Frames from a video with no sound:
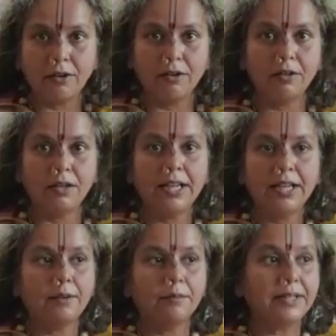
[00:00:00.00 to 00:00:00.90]

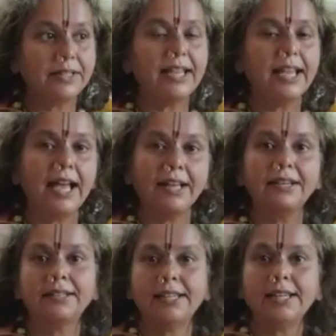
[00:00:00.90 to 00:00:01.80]
but they
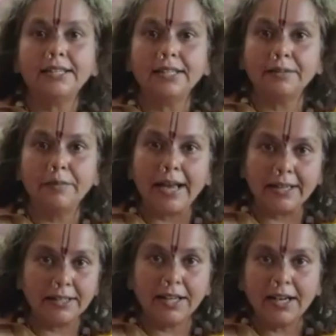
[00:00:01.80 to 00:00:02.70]
had a deity
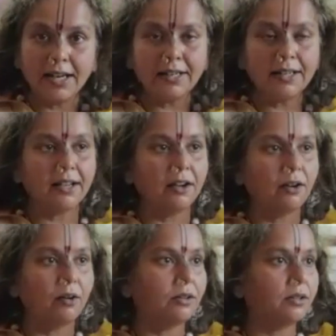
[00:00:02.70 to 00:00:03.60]
back in
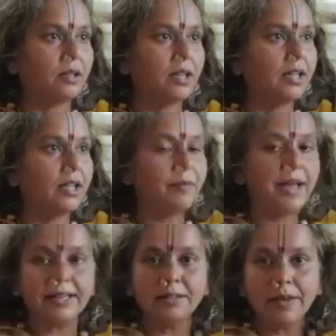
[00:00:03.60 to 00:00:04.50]
Karnataka or
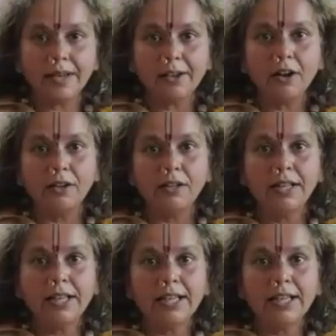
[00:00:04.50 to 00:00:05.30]
back in Bengal,